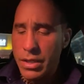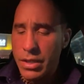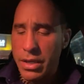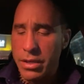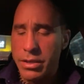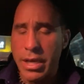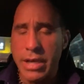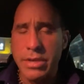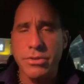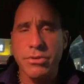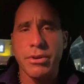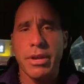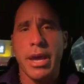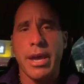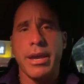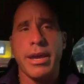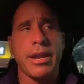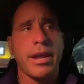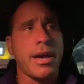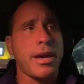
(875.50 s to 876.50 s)

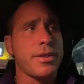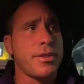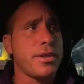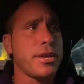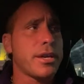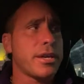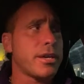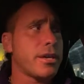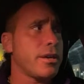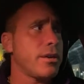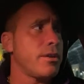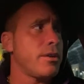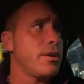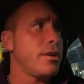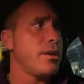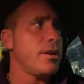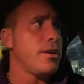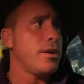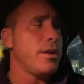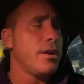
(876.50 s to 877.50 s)
yesterday. And I think
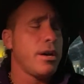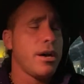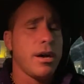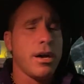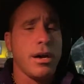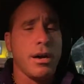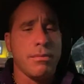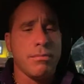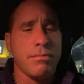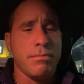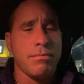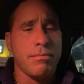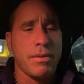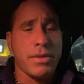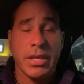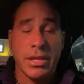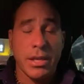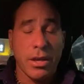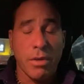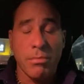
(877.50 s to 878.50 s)

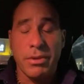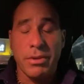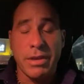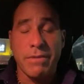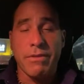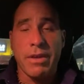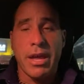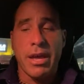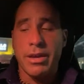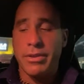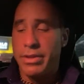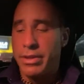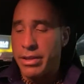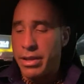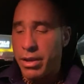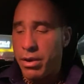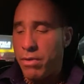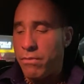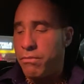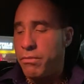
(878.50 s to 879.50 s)
they all believe that. I think they
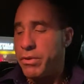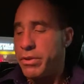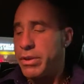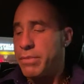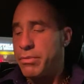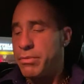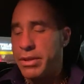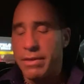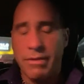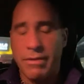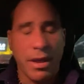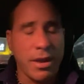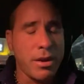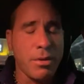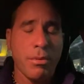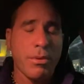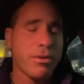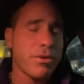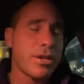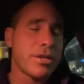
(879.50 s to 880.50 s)
all really believe that. Now,
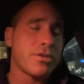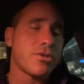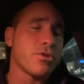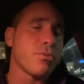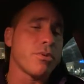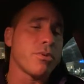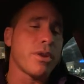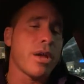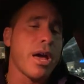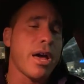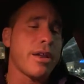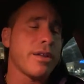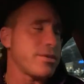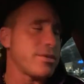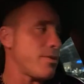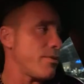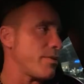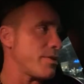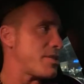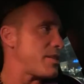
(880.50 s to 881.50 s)
whether that's true or not, as
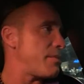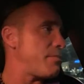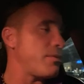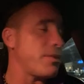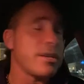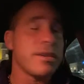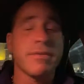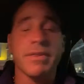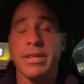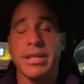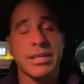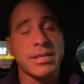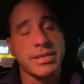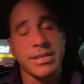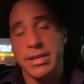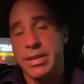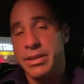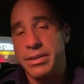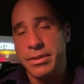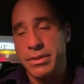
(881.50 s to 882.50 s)
long as they believe it, that's
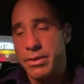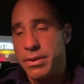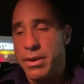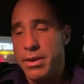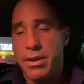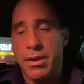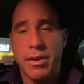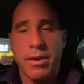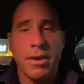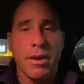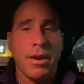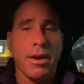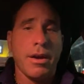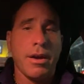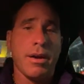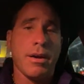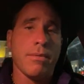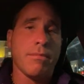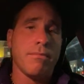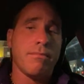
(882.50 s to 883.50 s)
it.
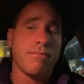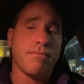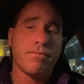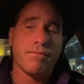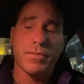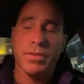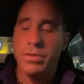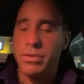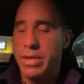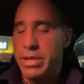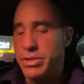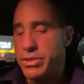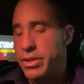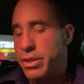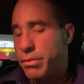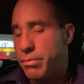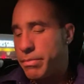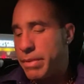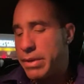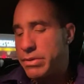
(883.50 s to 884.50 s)
So that should
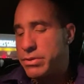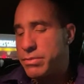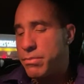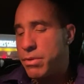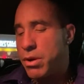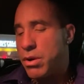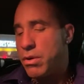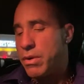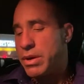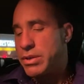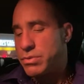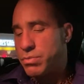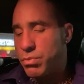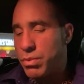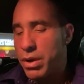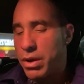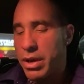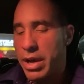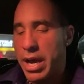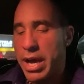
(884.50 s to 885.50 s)
help them out tomorrow as
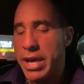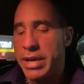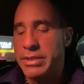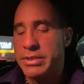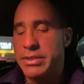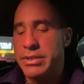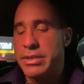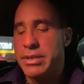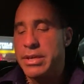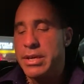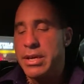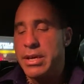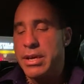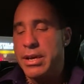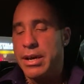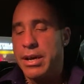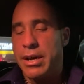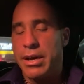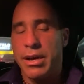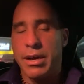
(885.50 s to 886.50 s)
well, guys.
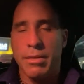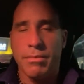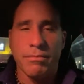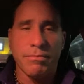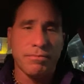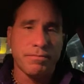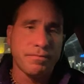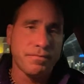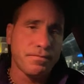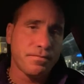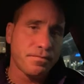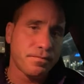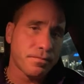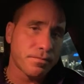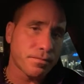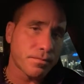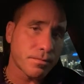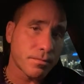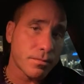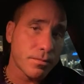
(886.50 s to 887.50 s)
I'm
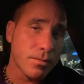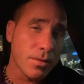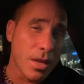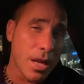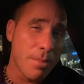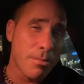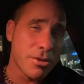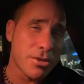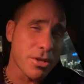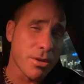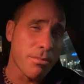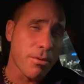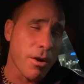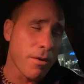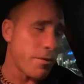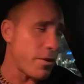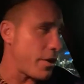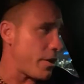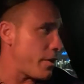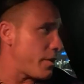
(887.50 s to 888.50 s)
going to jump off
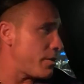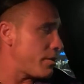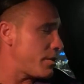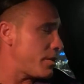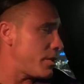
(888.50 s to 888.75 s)
here.